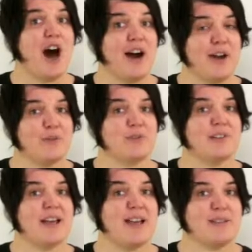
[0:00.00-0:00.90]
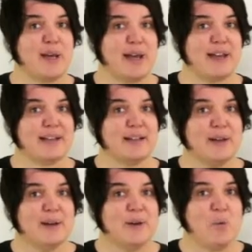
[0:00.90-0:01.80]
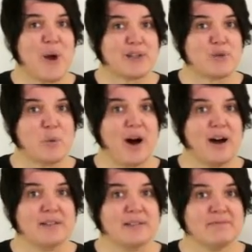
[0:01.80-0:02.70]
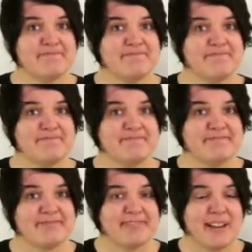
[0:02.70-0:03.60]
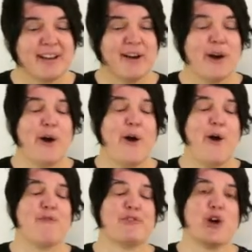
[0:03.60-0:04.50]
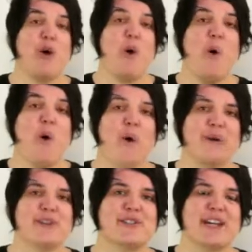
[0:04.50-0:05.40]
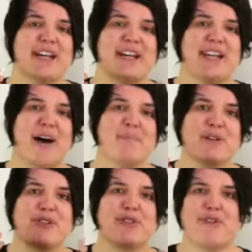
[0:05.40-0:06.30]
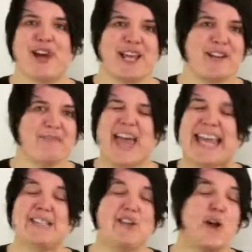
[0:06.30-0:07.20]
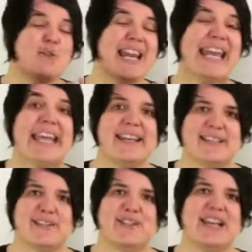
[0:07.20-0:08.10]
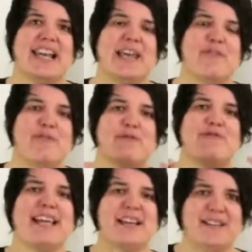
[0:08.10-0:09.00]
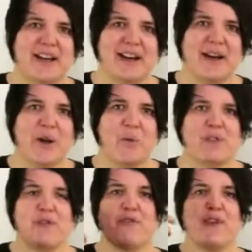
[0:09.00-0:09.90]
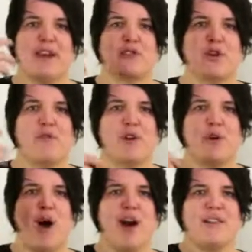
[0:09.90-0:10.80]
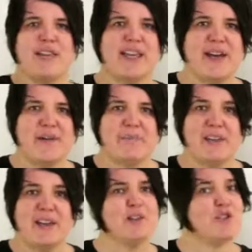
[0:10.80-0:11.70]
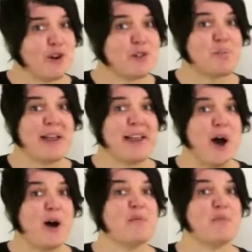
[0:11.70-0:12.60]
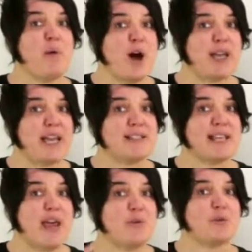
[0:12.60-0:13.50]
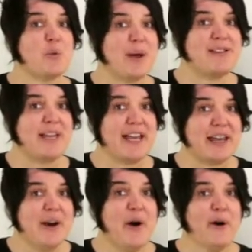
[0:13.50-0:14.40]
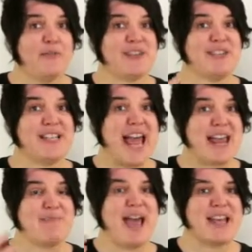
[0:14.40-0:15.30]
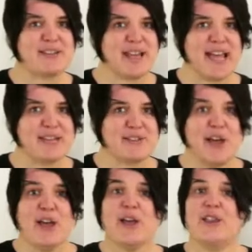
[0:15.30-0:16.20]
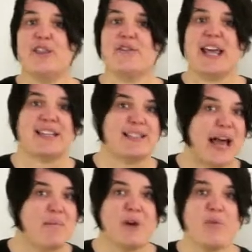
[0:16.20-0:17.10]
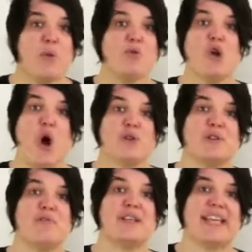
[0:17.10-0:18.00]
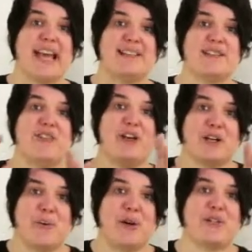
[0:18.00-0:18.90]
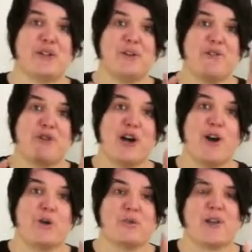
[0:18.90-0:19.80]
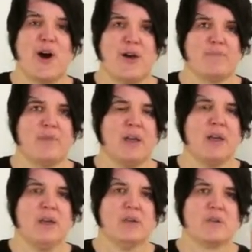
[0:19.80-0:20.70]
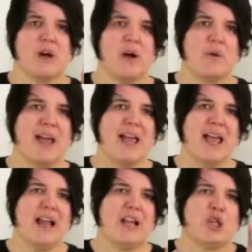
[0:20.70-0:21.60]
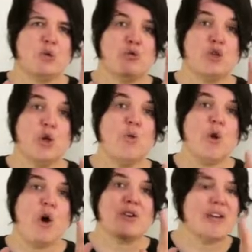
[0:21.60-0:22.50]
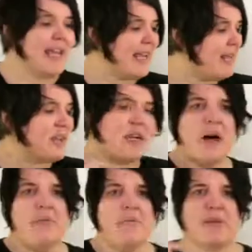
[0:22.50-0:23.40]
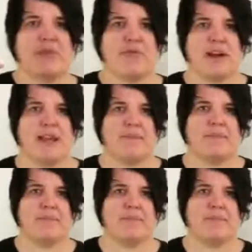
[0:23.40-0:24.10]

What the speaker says: IELTS essay. Which one? Of course, number 3. There is no need to leave the reader with a philosophical idea. Trust me, after marking 10 or 20 of the same essays, the examiner will not forget the question for a long time. So, you do not need number 3.